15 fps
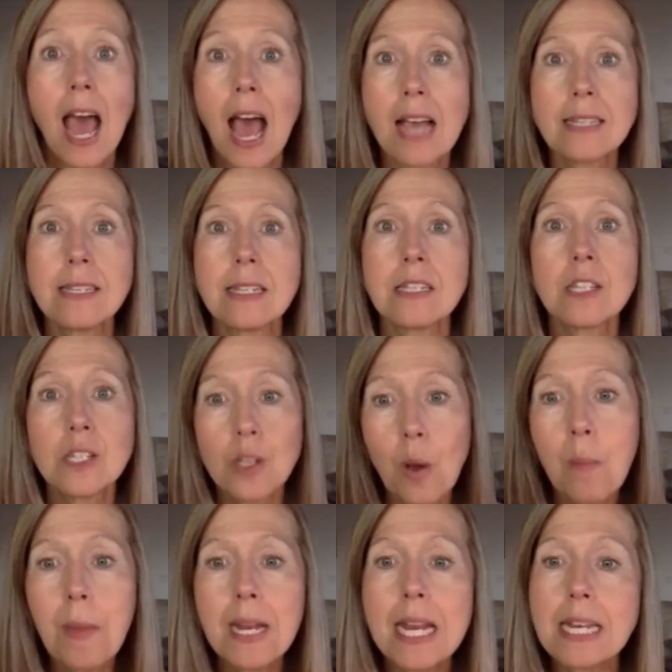us in
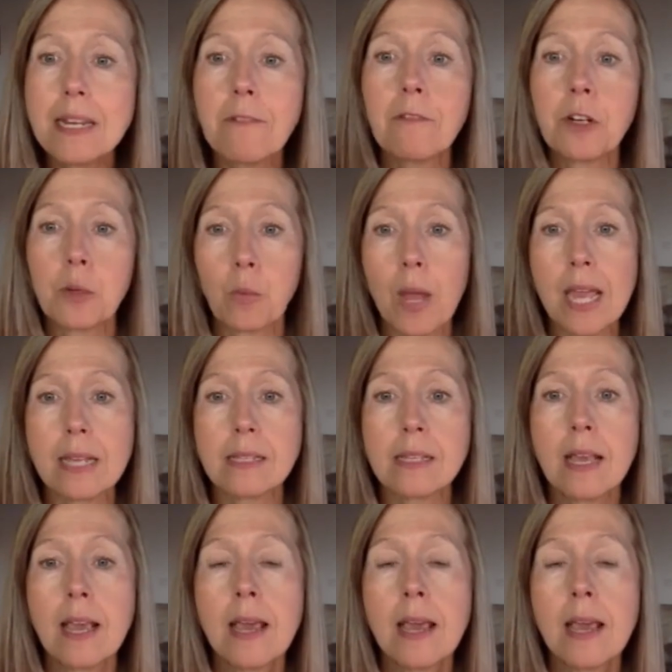so many different ways.